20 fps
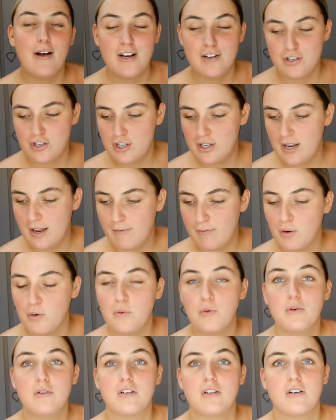actually never
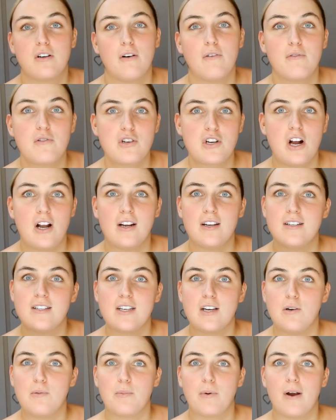ordered off Charlotte
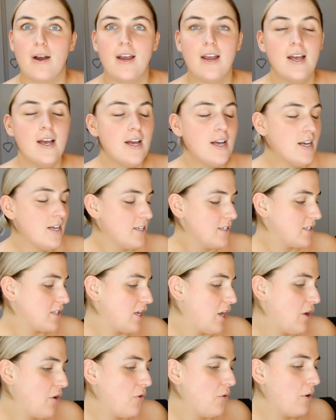Tilbury,
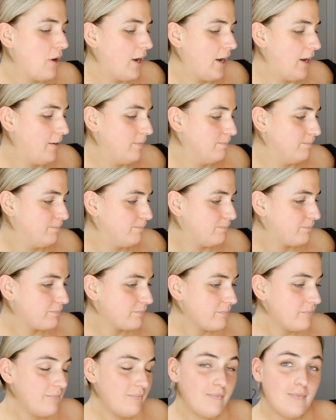so
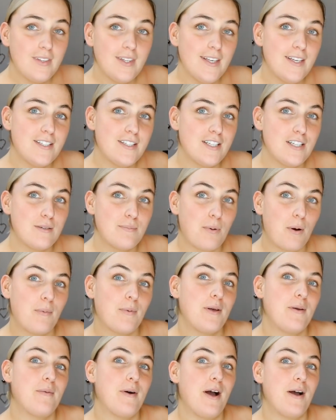this is
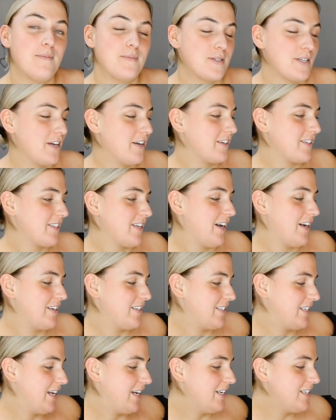probably why I'm so
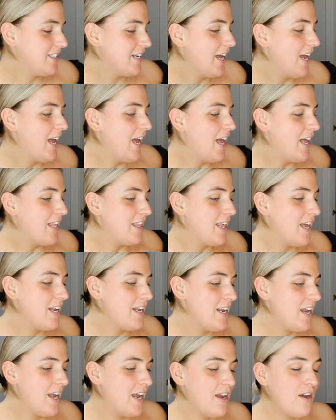excited.
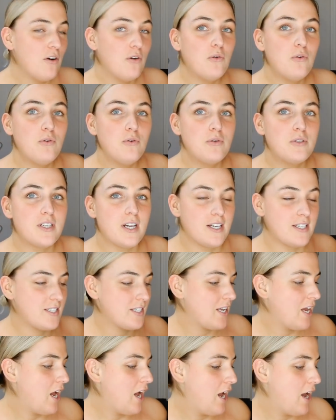Then it all does
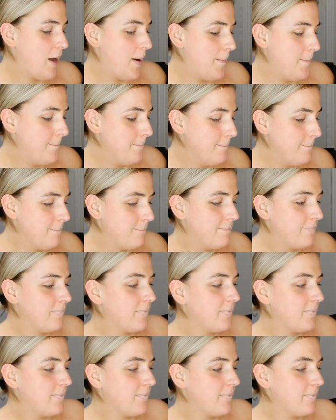come